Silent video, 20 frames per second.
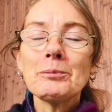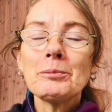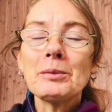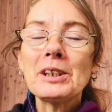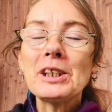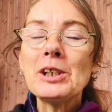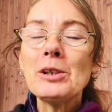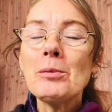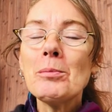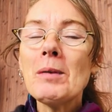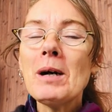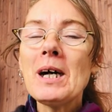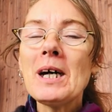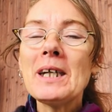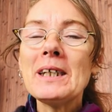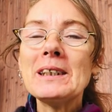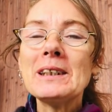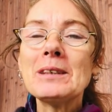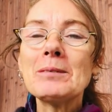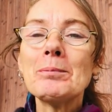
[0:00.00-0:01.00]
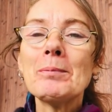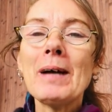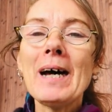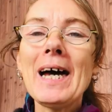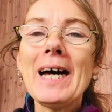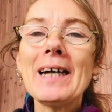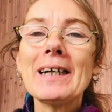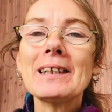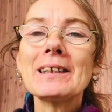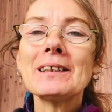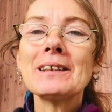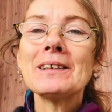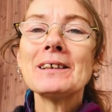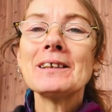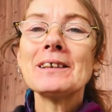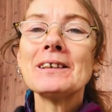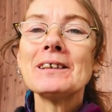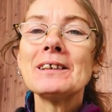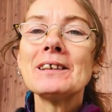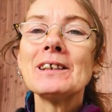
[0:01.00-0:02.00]
Bring your mind back
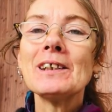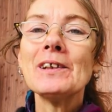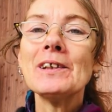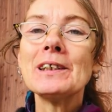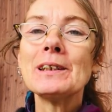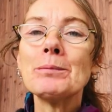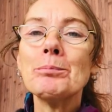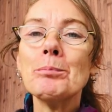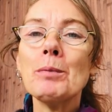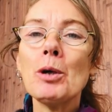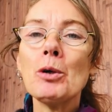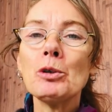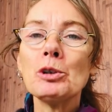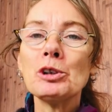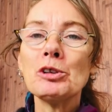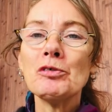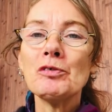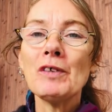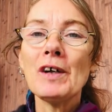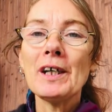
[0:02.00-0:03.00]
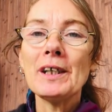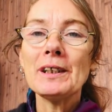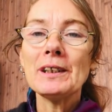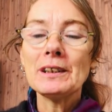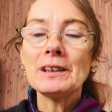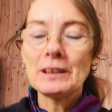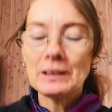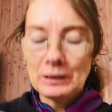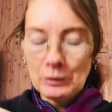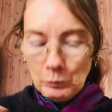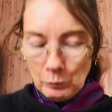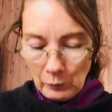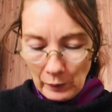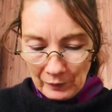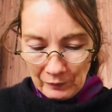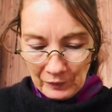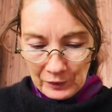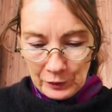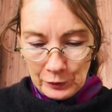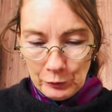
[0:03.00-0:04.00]
to this Moldavite,
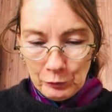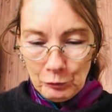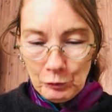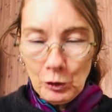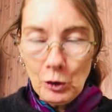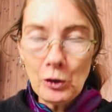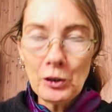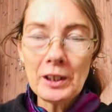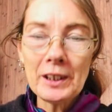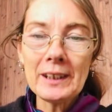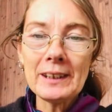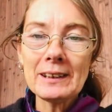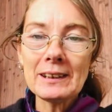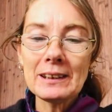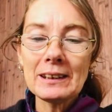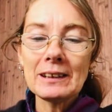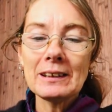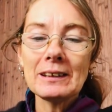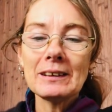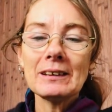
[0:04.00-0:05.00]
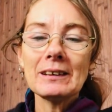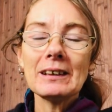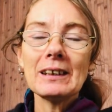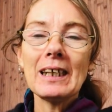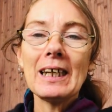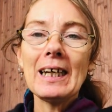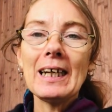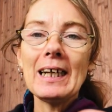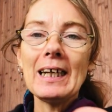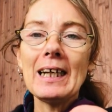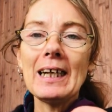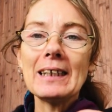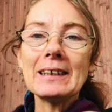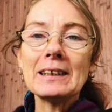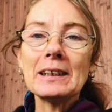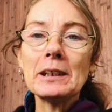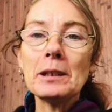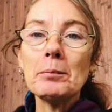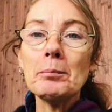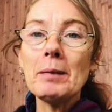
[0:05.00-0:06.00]
whether you've got it
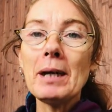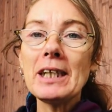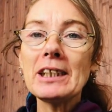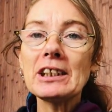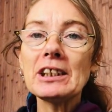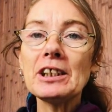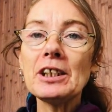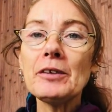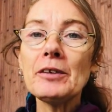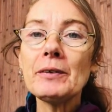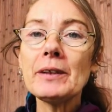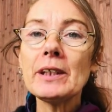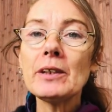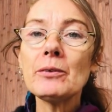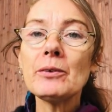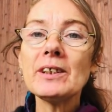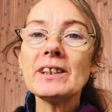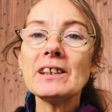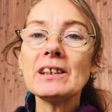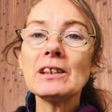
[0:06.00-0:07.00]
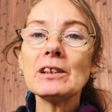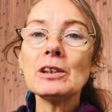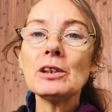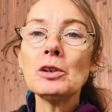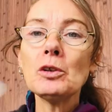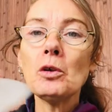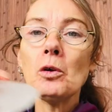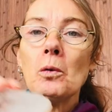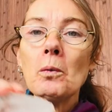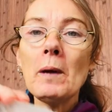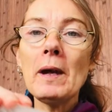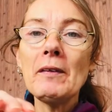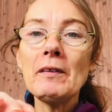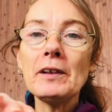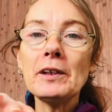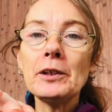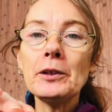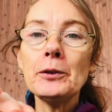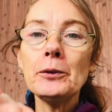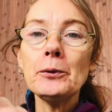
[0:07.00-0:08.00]
as an imaginary crystal or
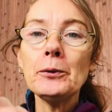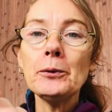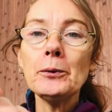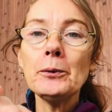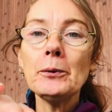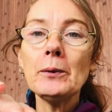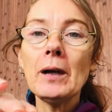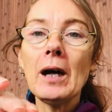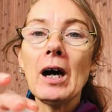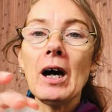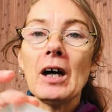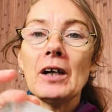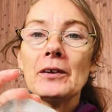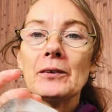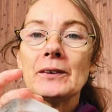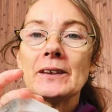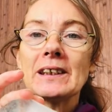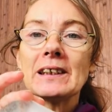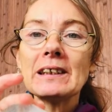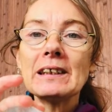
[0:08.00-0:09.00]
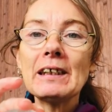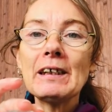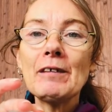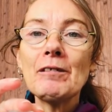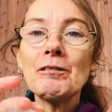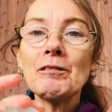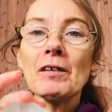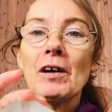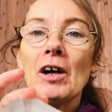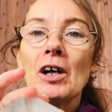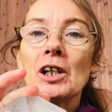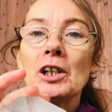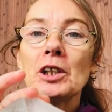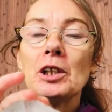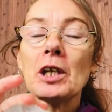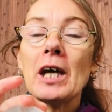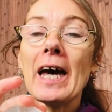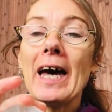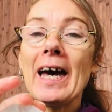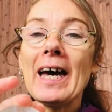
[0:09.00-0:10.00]
whether you are yourself are
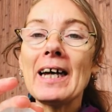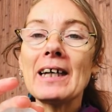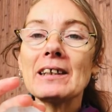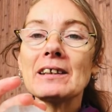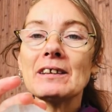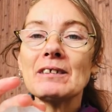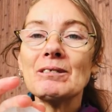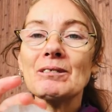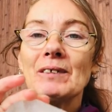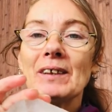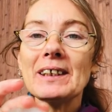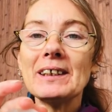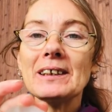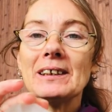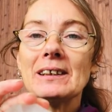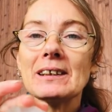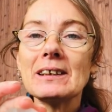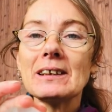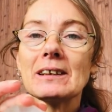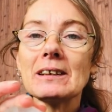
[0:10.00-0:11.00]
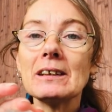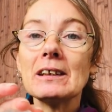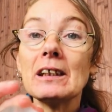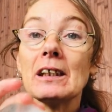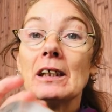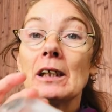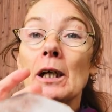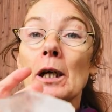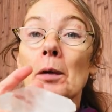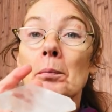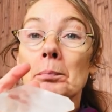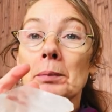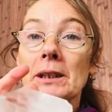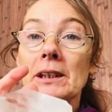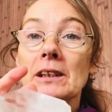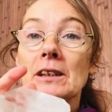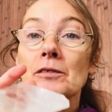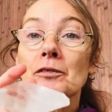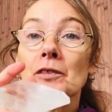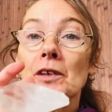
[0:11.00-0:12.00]
going to activate a
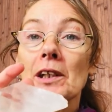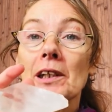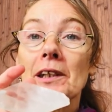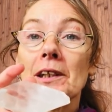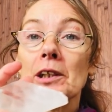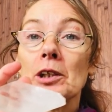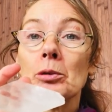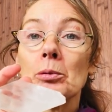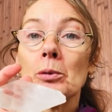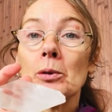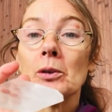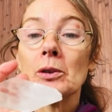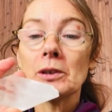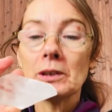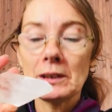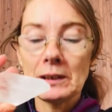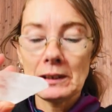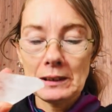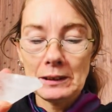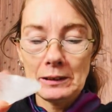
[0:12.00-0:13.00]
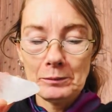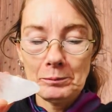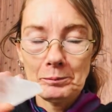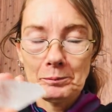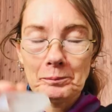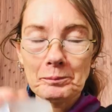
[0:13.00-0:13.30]
piece of clear quartz.